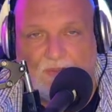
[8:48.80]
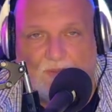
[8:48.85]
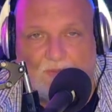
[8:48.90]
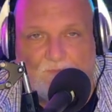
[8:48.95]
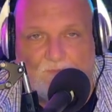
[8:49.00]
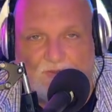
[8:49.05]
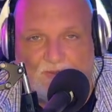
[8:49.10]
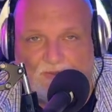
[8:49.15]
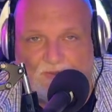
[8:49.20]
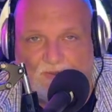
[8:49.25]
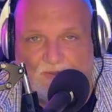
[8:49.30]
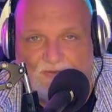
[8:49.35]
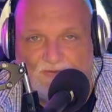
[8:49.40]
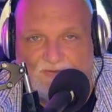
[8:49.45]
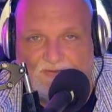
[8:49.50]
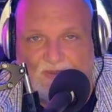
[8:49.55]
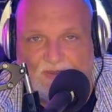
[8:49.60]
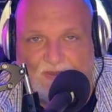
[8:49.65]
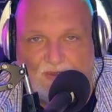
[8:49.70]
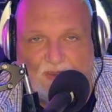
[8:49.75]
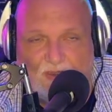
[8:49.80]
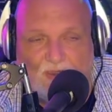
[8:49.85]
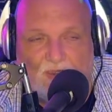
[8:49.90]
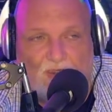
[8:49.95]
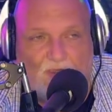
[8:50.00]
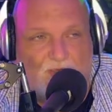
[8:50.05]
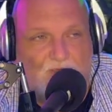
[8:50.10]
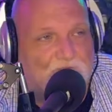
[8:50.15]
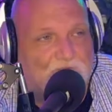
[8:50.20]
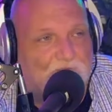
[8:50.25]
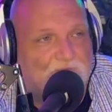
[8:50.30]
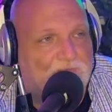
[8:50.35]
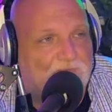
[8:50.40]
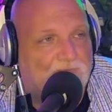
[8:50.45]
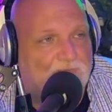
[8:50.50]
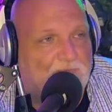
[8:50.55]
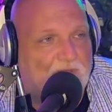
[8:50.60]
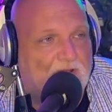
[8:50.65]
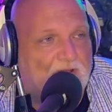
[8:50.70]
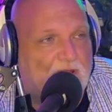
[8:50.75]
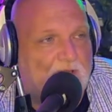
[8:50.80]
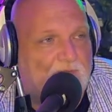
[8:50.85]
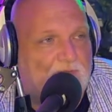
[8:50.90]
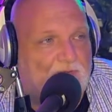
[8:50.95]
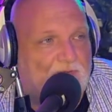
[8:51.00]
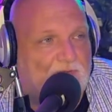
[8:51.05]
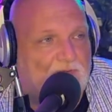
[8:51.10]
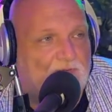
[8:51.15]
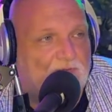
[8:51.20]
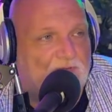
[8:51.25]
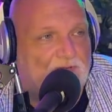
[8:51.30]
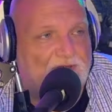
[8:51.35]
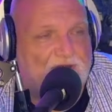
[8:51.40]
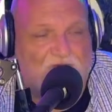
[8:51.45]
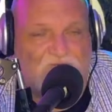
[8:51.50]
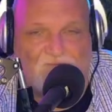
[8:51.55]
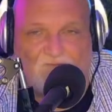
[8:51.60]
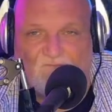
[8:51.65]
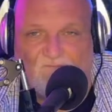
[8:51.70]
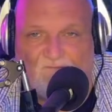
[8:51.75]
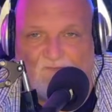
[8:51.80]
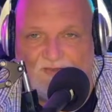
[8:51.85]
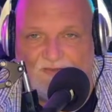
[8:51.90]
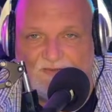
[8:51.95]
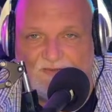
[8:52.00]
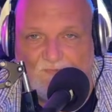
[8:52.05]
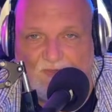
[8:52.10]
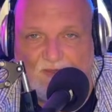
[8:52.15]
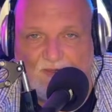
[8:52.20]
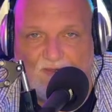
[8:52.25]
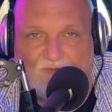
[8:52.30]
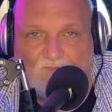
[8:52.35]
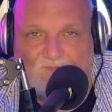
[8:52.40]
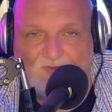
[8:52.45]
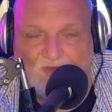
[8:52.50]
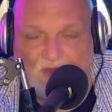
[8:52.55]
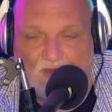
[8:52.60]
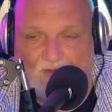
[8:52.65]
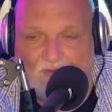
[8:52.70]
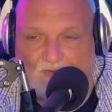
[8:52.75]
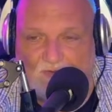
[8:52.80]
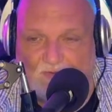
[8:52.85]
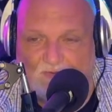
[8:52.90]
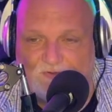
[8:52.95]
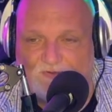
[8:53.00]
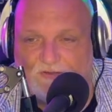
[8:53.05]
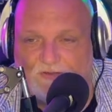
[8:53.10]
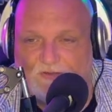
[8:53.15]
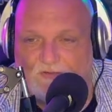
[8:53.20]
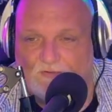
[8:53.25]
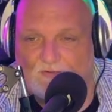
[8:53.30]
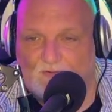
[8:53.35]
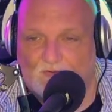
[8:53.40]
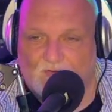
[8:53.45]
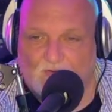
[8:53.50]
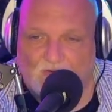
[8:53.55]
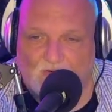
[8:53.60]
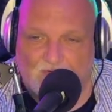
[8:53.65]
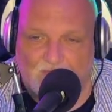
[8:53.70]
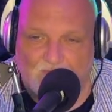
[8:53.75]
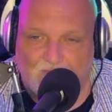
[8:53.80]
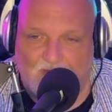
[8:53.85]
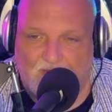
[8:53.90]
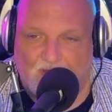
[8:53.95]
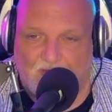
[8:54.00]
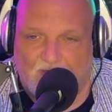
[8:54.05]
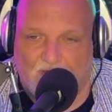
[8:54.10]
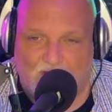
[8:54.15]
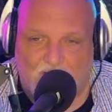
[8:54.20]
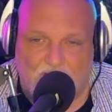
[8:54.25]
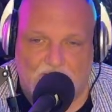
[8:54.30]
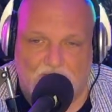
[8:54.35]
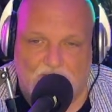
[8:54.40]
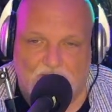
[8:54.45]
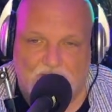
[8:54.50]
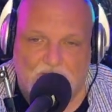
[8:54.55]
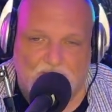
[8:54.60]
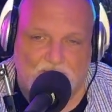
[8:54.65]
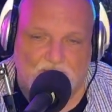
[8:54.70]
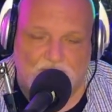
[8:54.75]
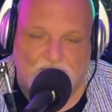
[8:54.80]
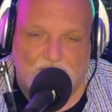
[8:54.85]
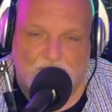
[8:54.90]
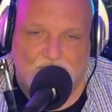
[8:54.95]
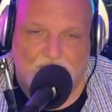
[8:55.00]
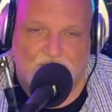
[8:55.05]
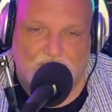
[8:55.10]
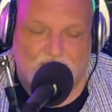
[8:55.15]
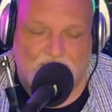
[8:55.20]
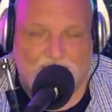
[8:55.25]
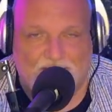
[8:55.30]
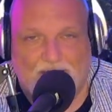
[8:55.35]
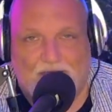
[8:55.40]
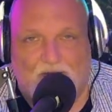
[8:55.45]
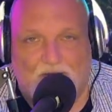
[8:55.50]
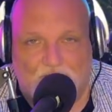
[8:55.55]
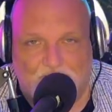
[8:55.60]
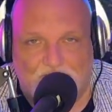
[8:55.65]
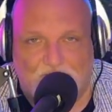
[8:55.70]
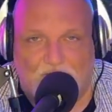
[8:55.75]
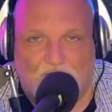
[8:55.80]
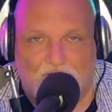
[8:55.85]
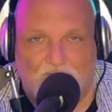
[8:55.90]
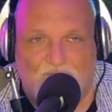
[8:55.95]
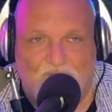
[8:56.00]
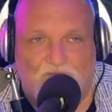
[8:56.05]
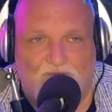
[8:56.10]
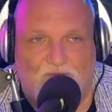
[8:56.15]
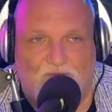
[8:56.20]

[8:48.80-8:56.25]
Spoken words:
because a couple different friends of mine have challenged my knowledge of